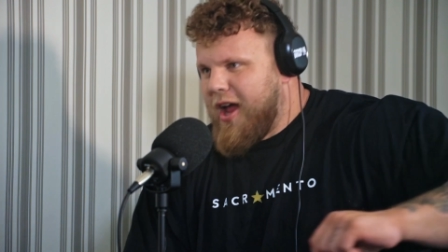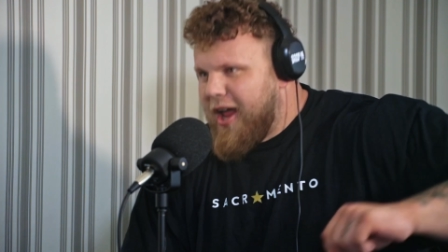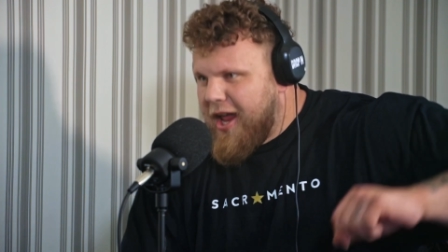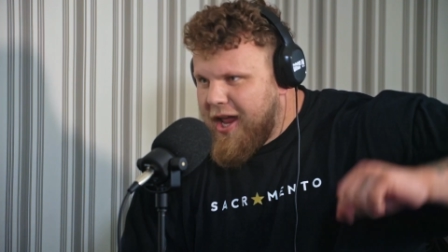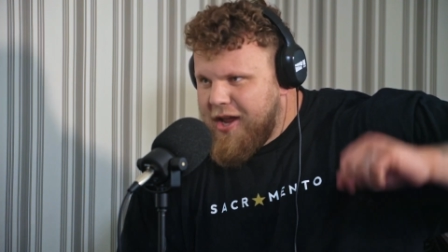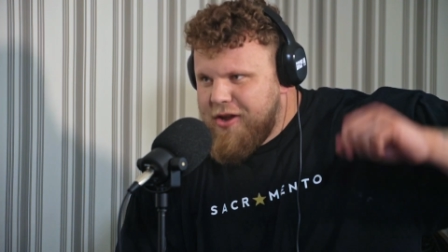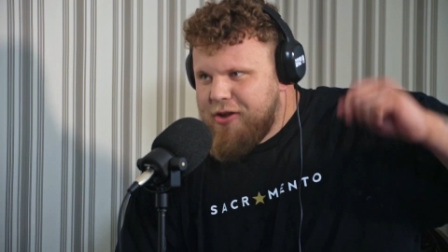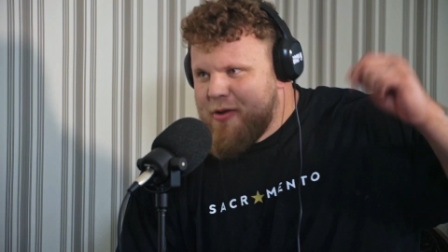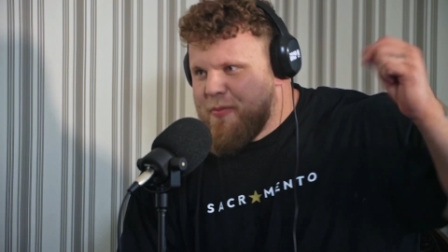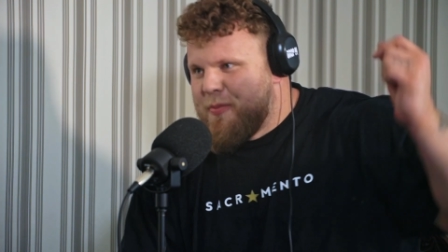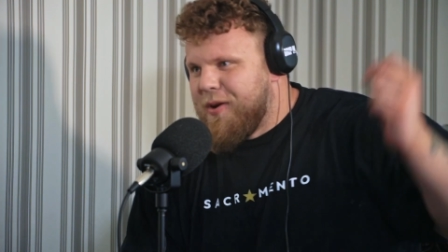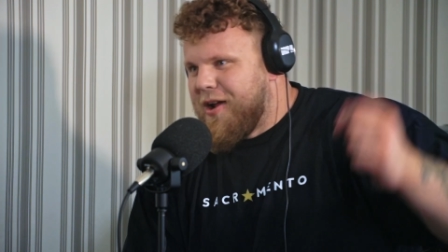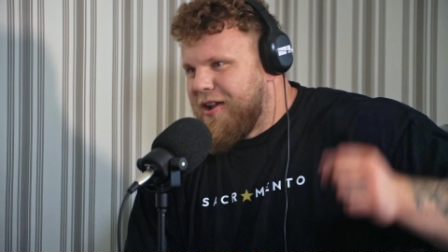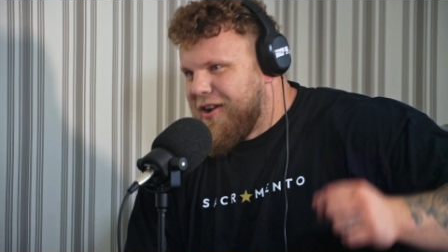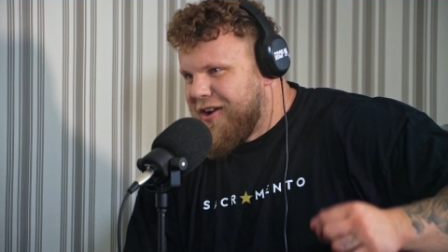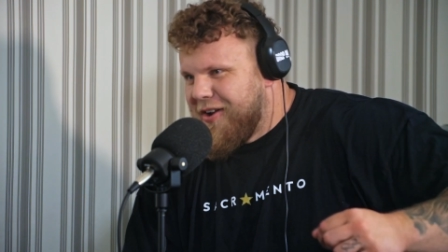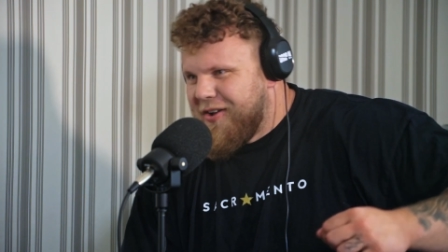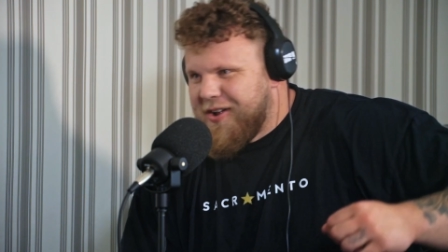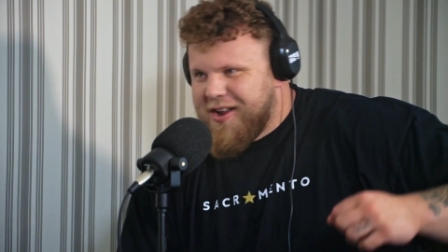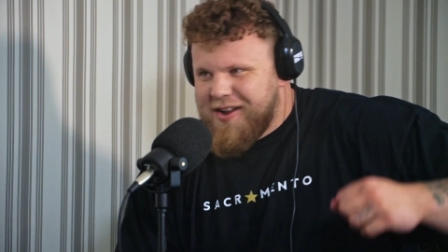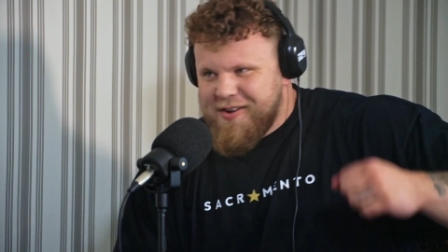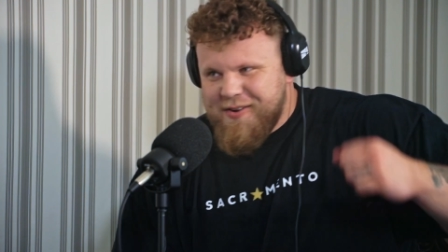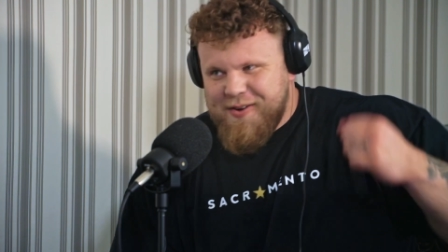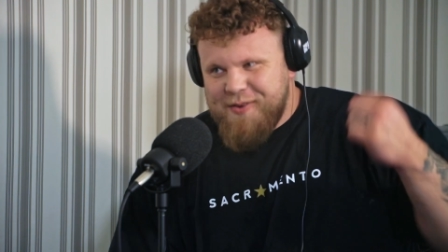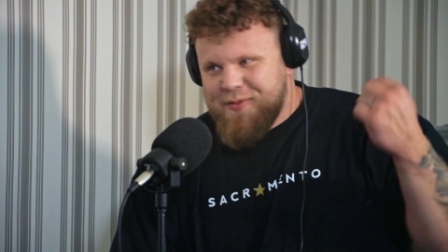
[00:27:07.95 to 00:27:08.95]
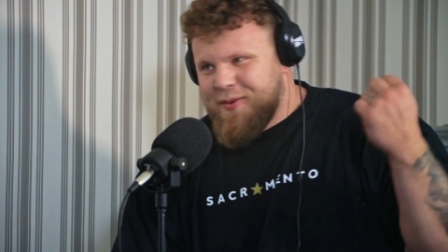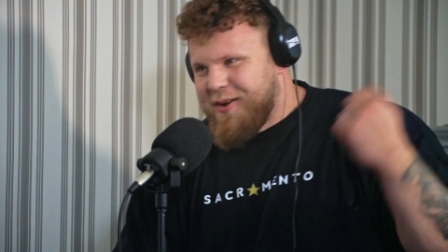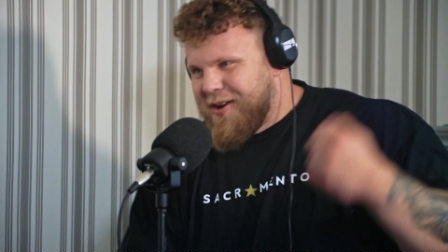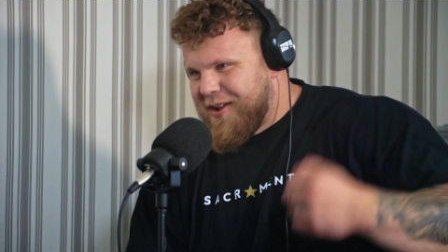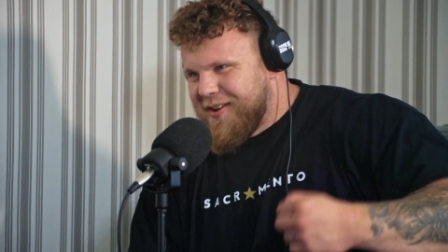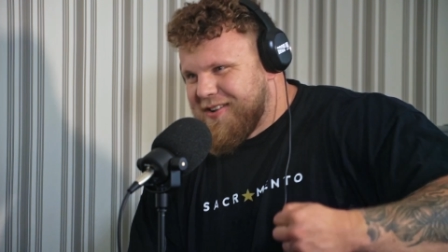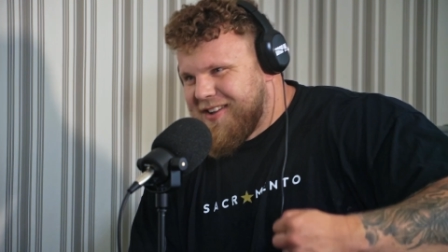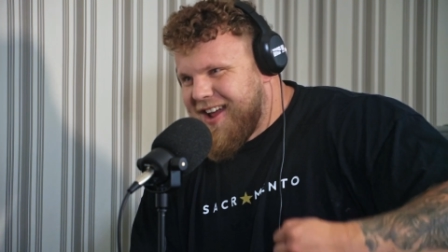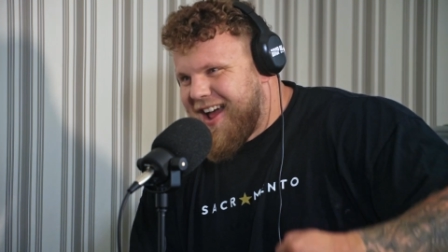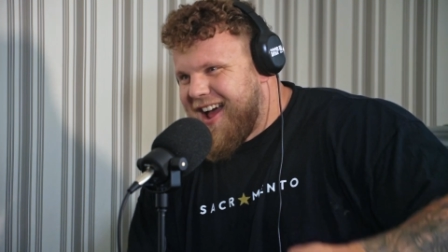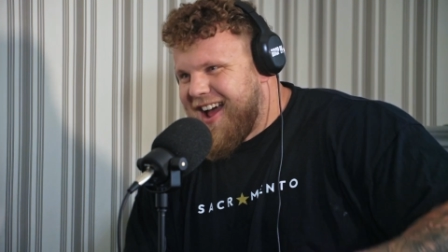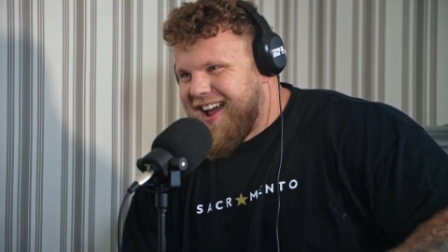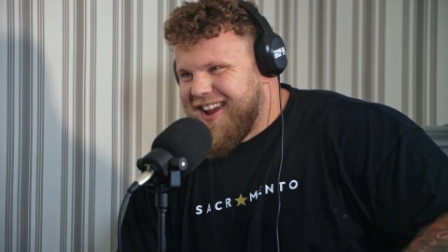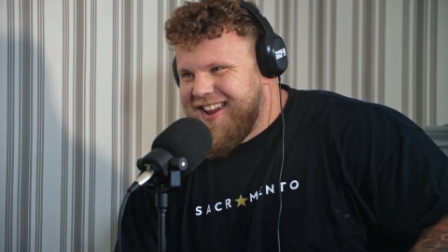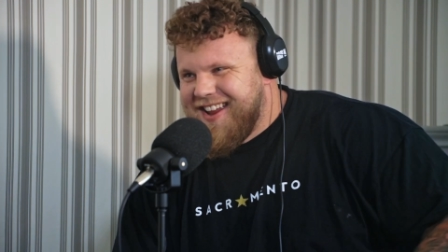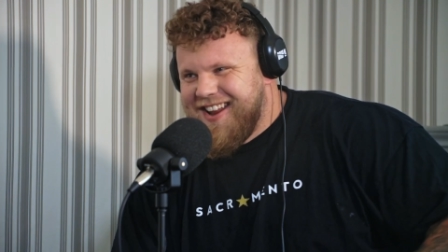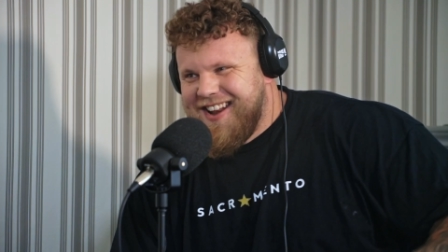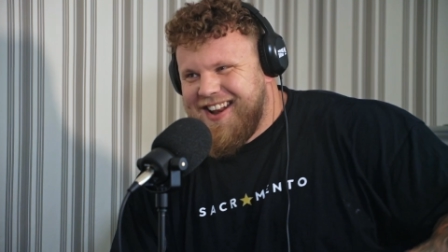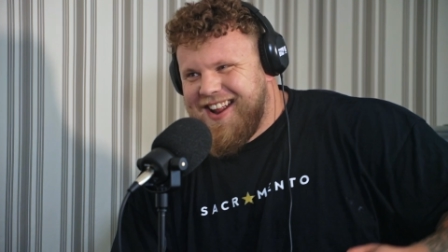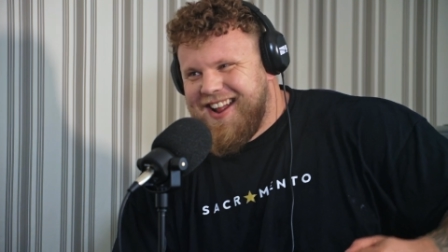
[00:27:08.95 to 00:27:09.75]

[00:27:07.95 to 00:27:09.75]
hate you, brother. I want to die.